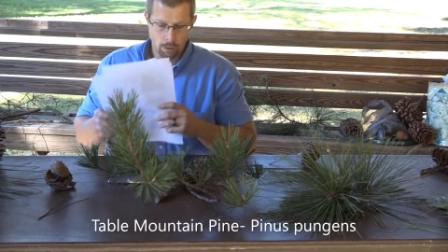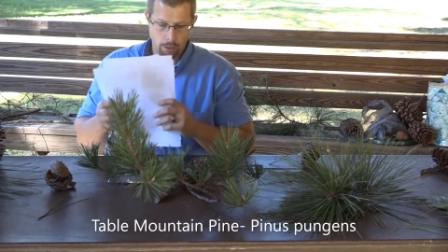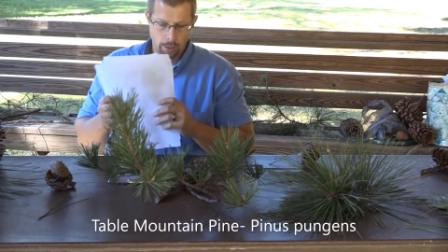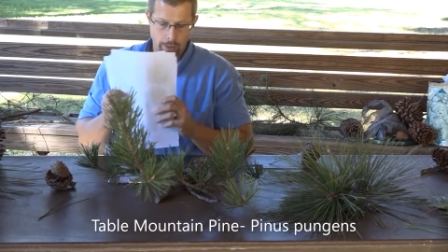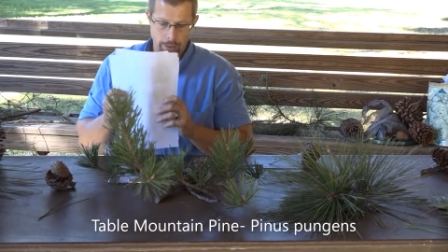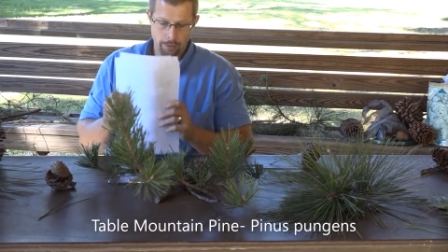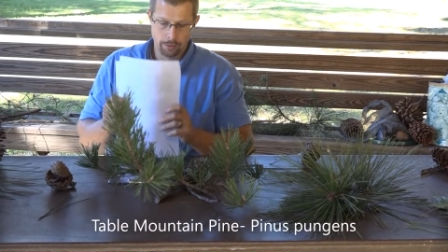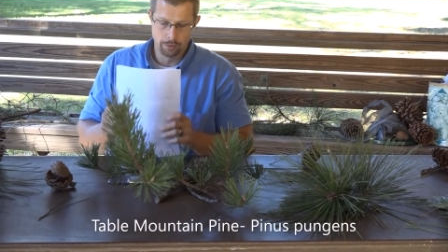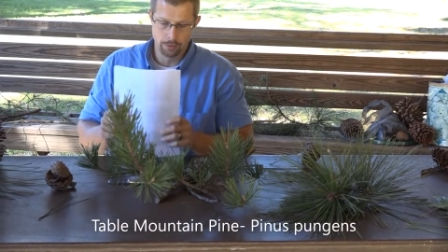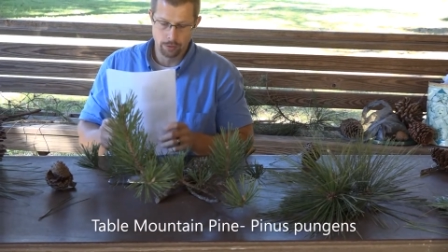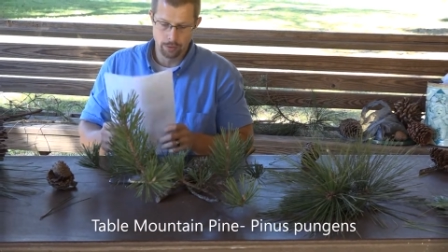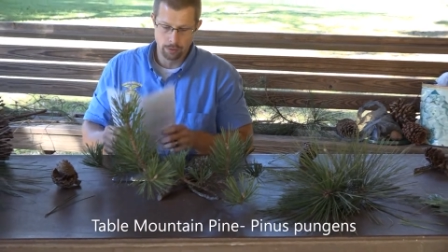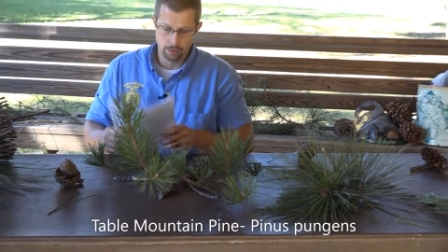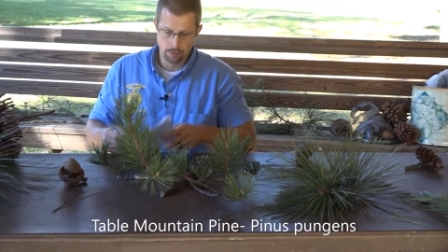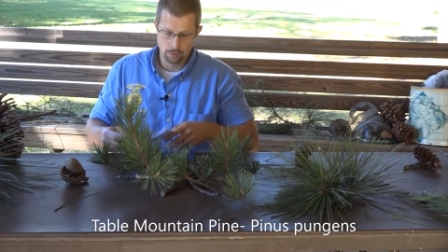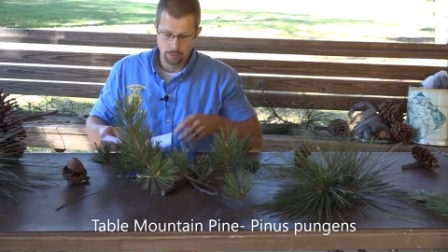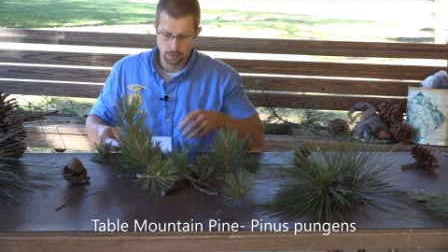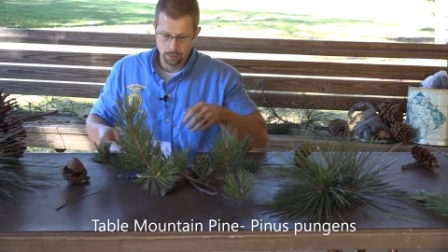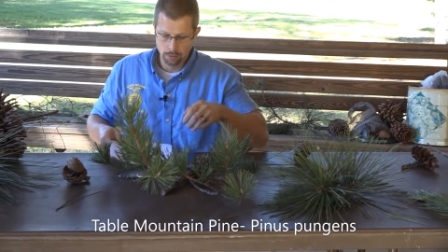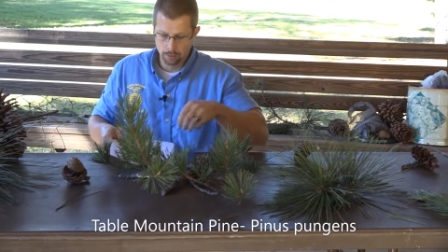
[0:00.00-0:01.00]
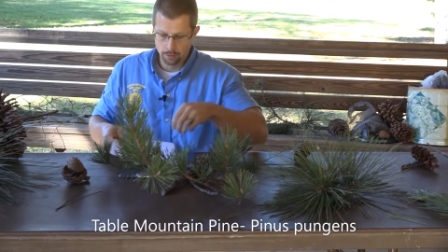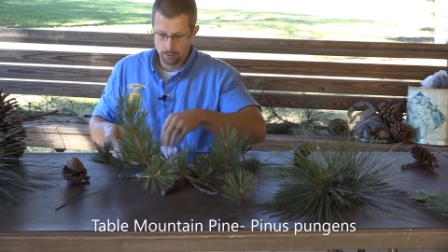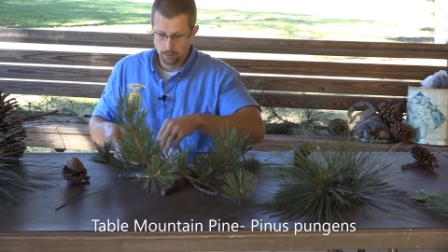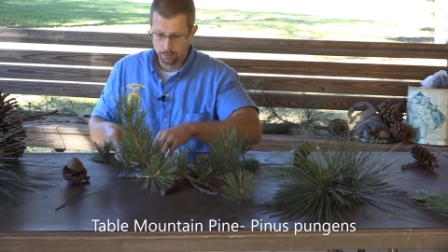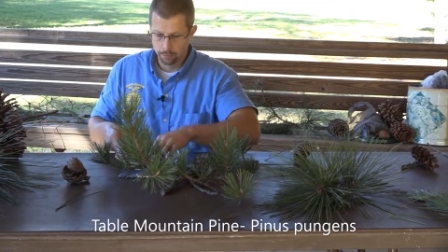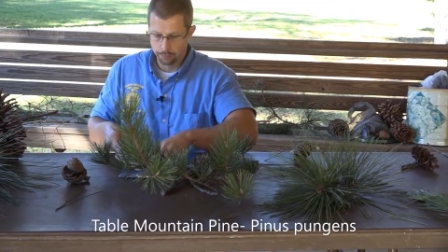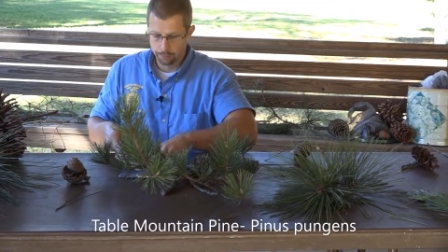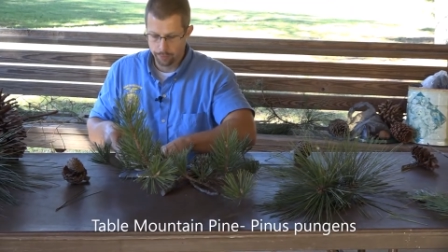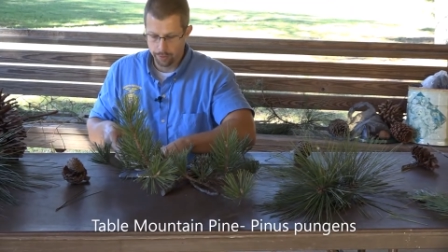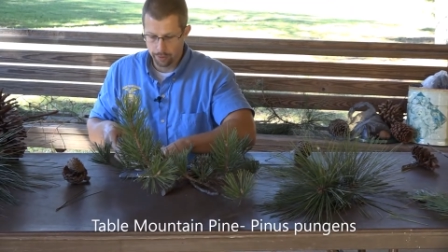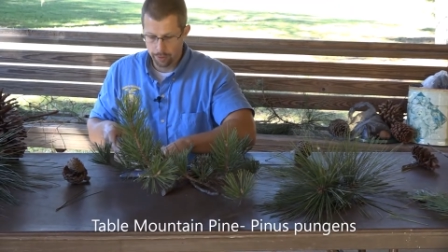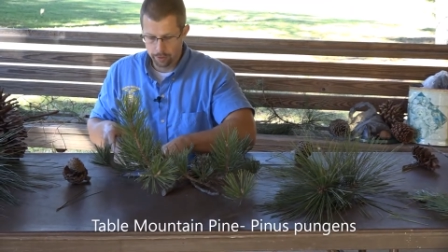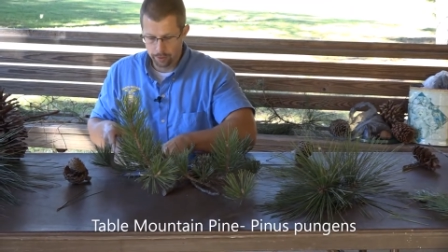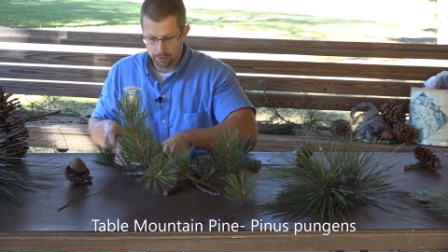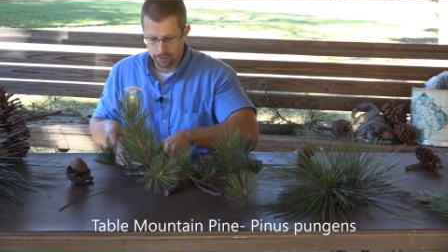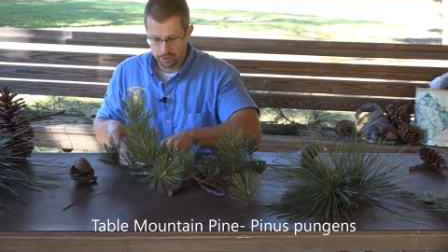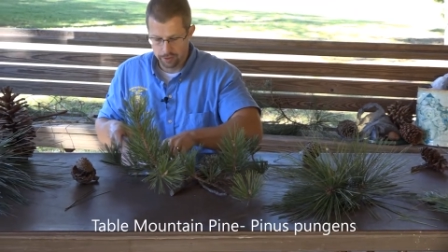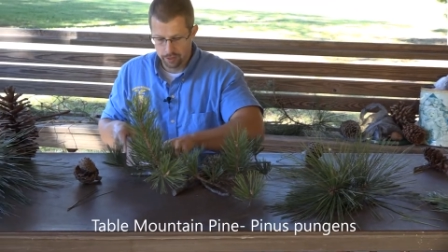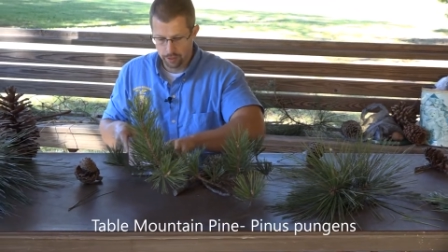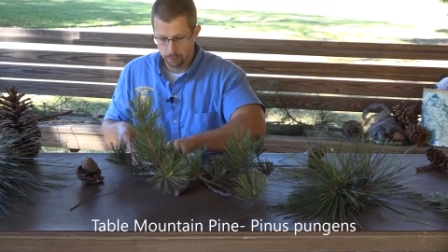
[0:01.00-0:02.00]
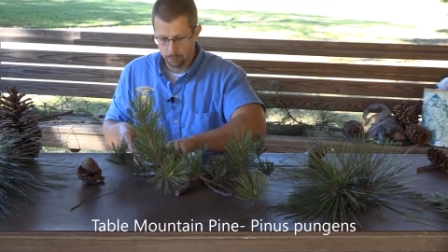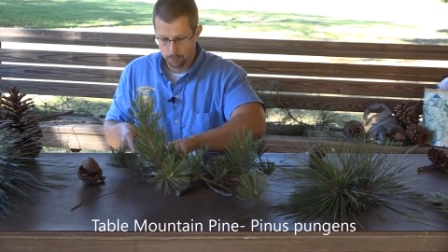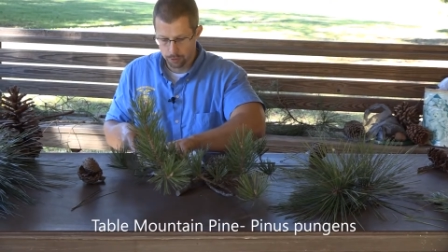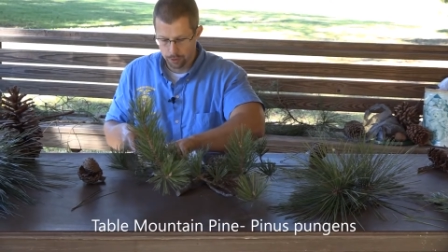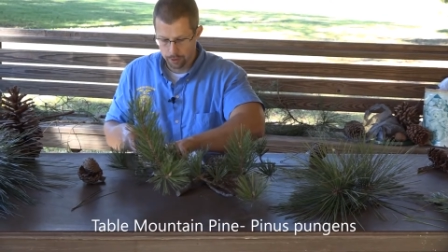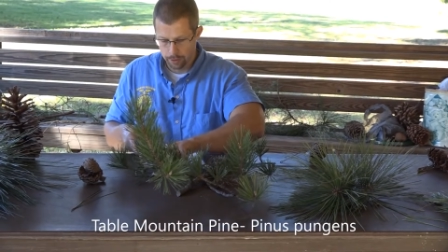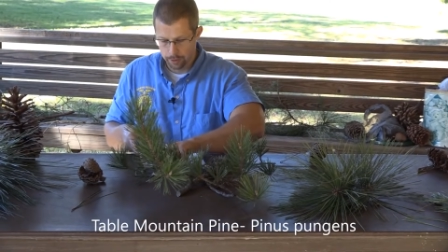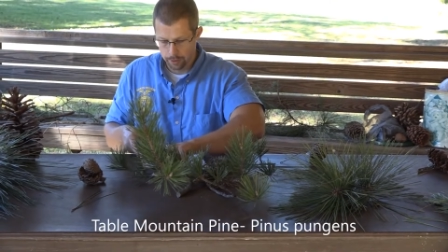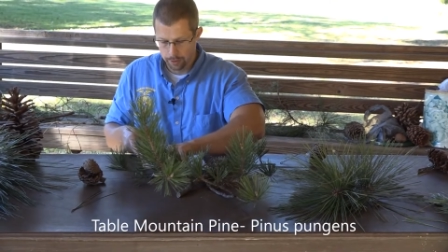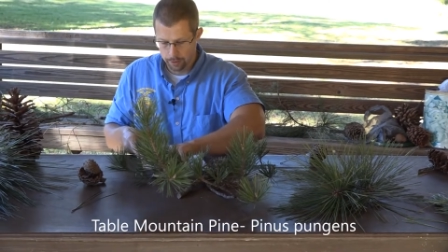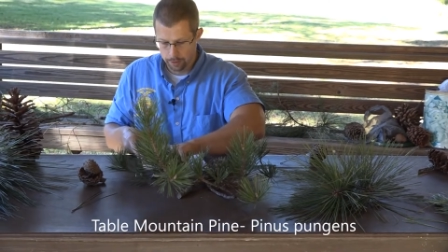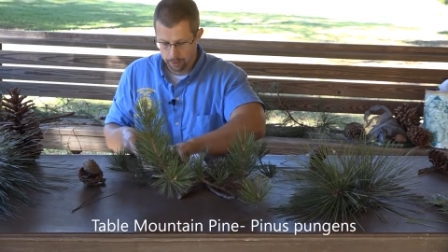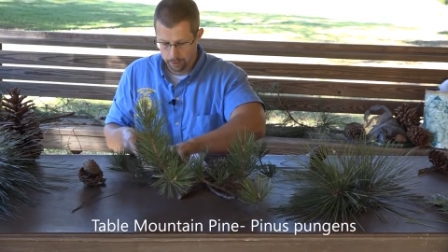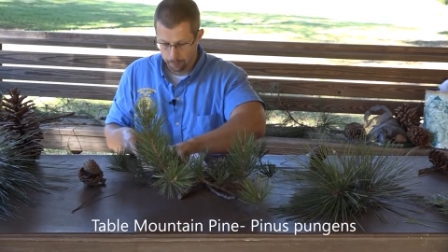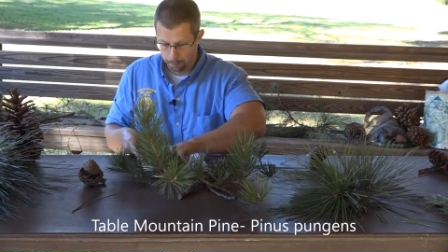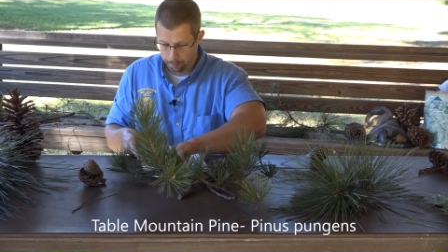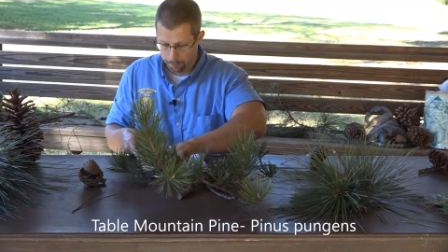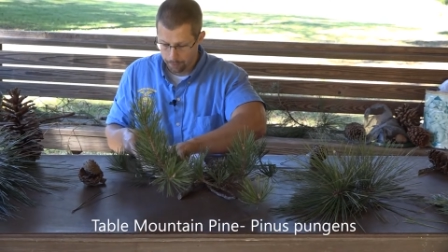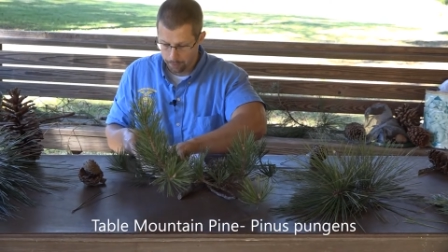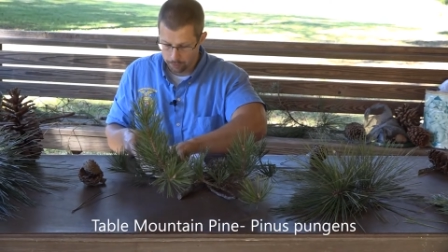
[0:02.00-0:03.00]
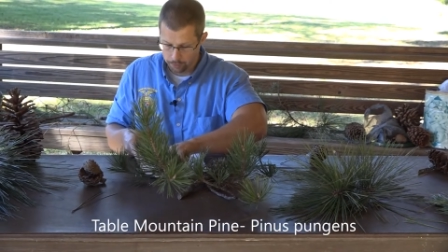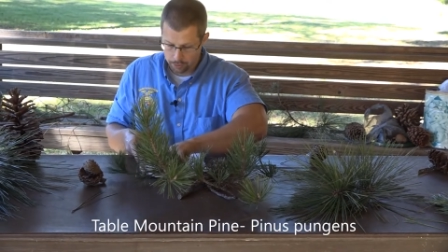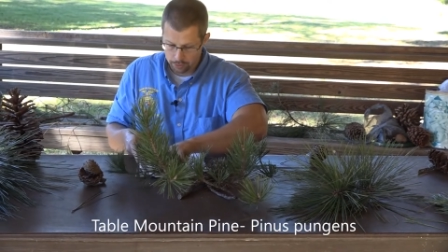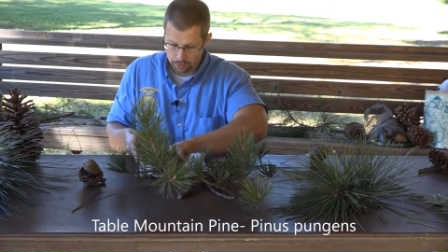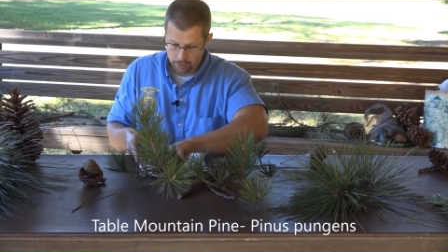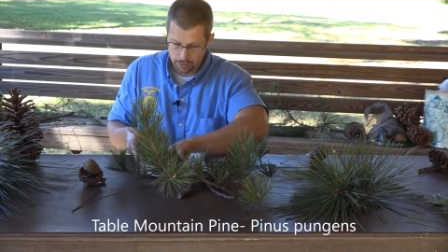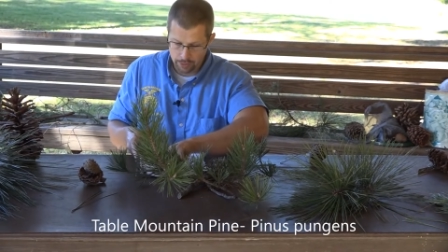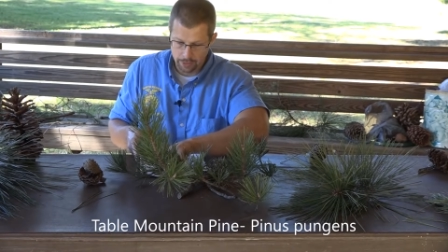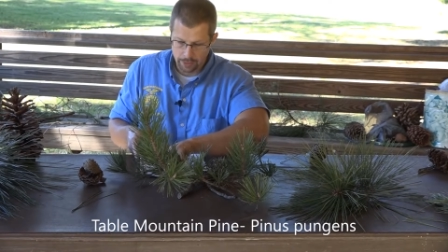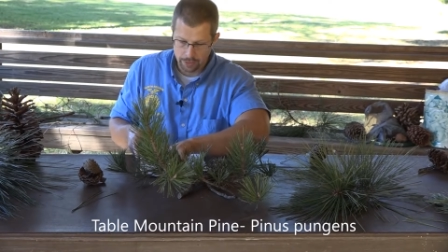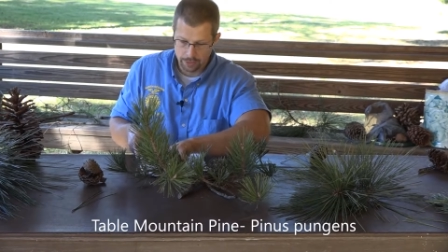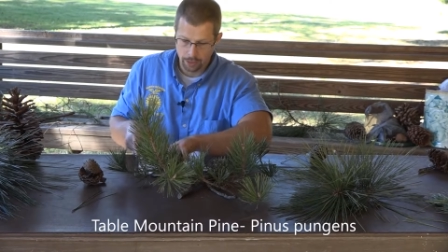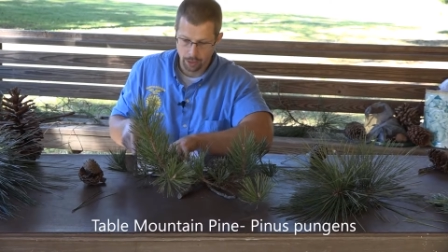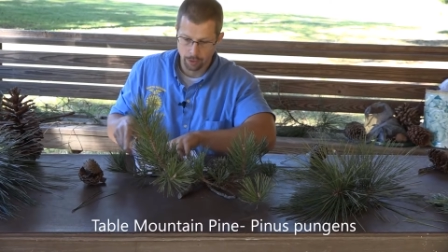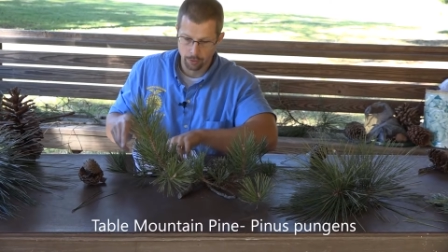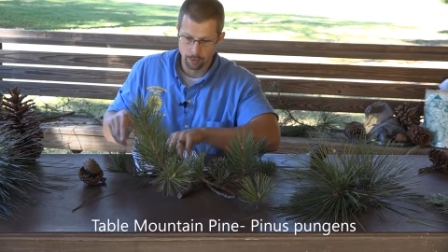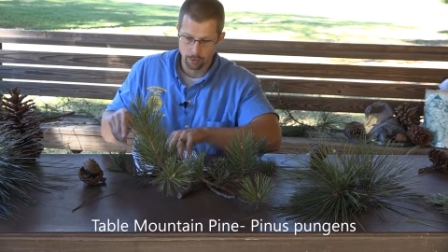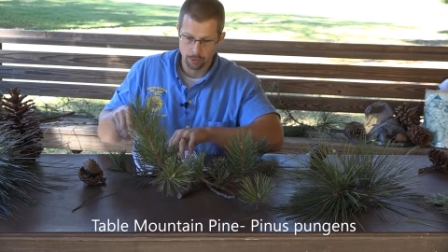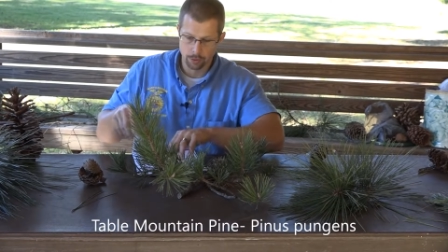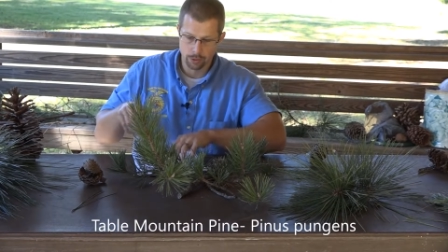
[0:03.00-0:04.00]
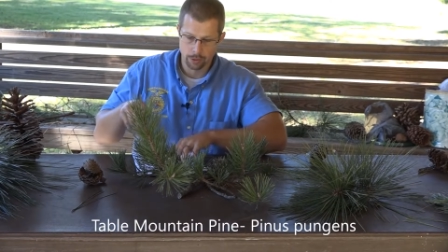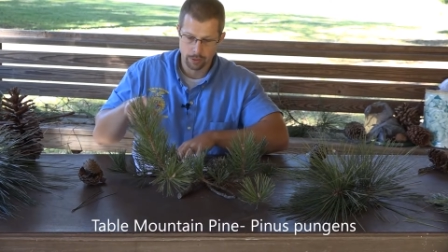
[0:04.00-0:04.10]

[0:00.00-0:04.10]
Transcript: is very distinguishing in comparison to these others.